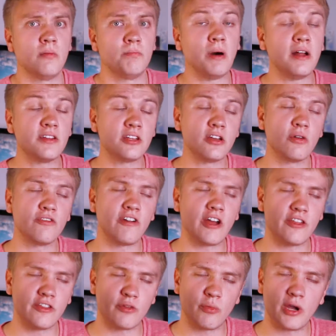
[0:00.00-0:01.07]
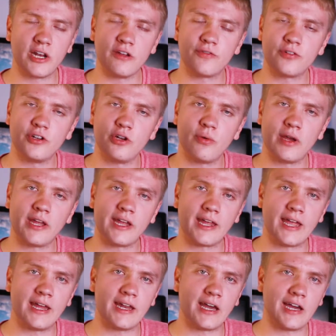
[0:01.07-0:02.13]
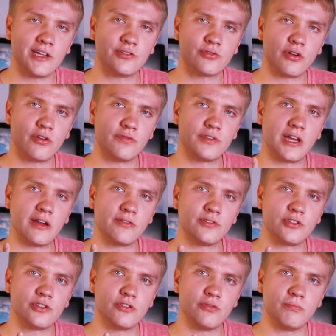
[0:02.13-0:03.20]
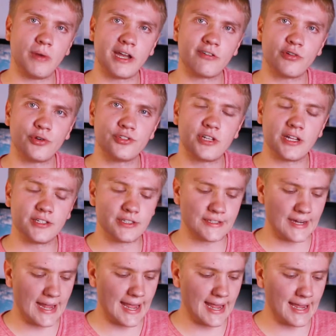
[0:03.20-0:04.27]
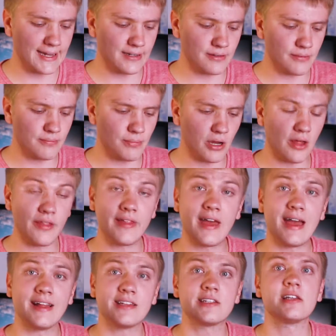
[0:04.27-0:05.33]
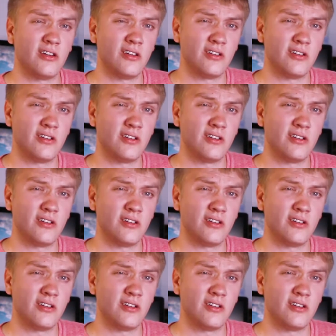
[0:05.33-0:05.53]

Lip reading: But rather than waiting for Newegg again, I drove down to Micro Center and bought that,